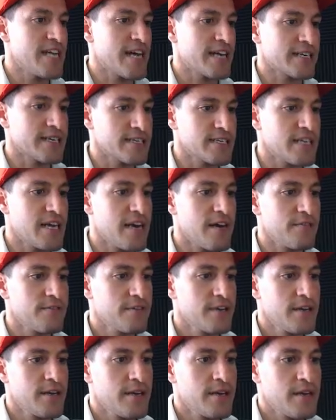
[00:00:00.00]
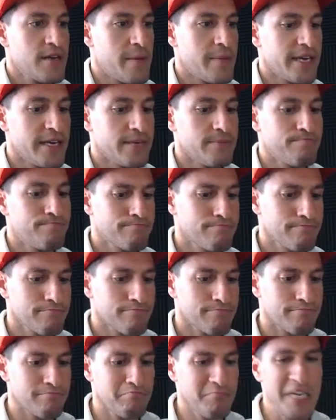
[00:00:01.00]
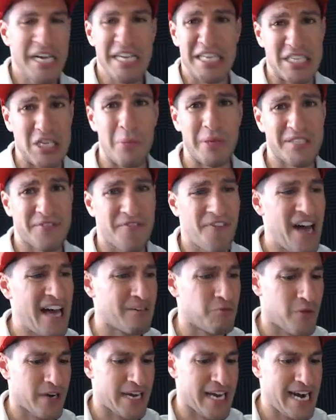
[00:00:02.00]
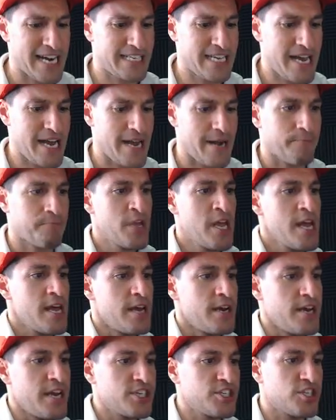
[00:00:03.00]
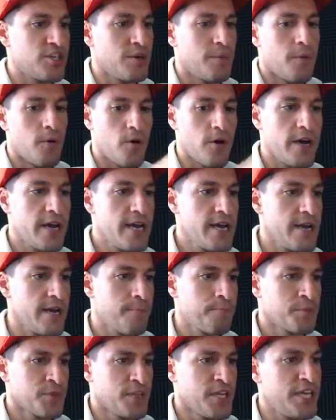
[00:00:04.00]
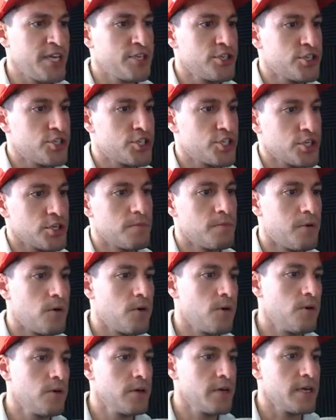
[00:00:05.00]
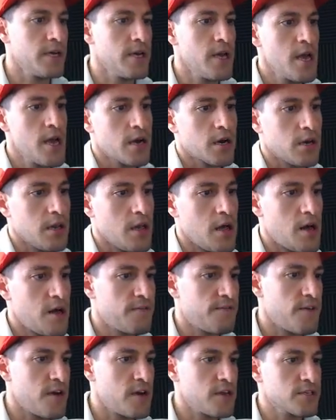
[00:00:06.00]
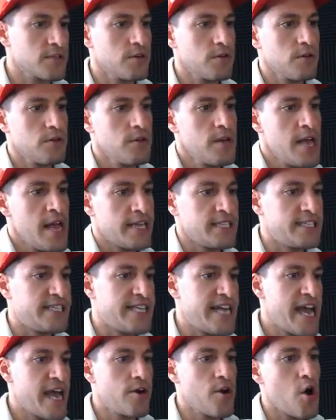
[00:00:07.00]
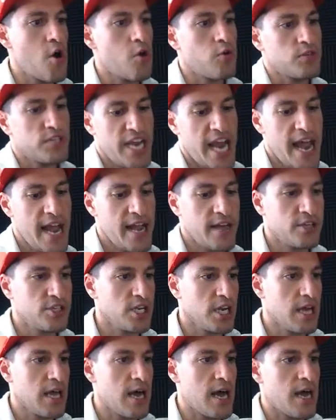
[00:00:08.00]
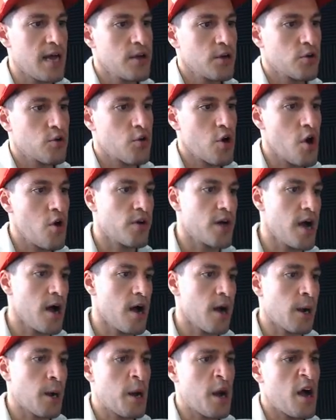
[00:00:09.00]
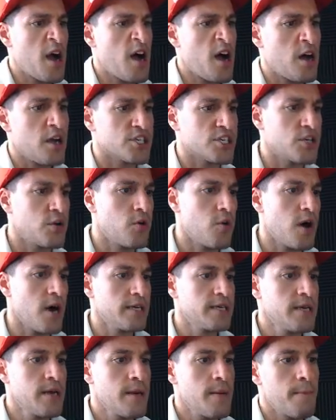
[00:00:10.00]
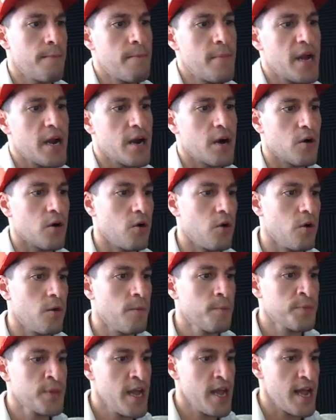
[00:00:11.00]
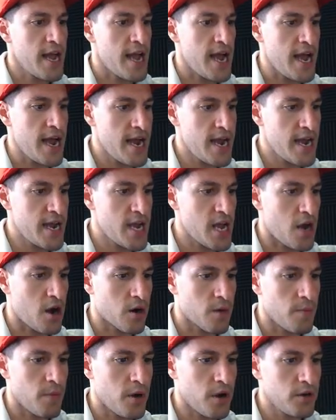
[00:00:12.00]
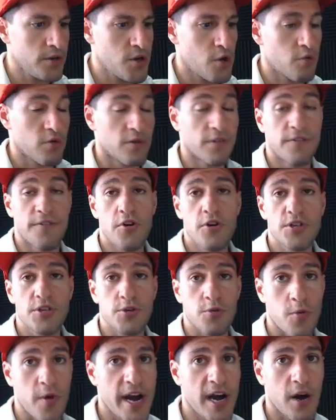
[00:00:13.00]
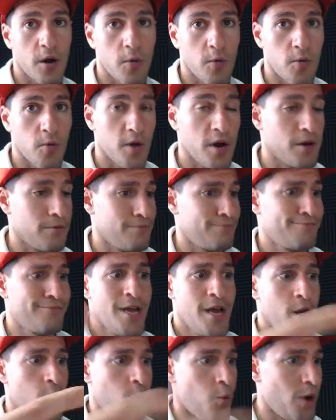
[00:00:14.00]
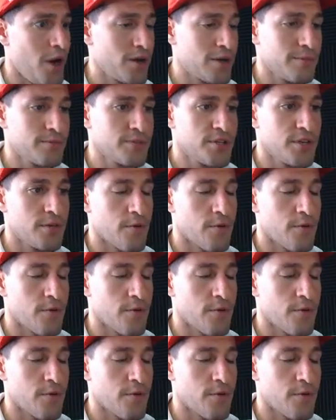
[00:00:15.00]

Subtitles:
acting stuff. I mean, it's so much fun. What can I say? Ninja Boy, Claw Fossil, Deano, Tangela, Krogunk, Oshawott, Meryl, A. Armaldo, reverse rare. Welcome to the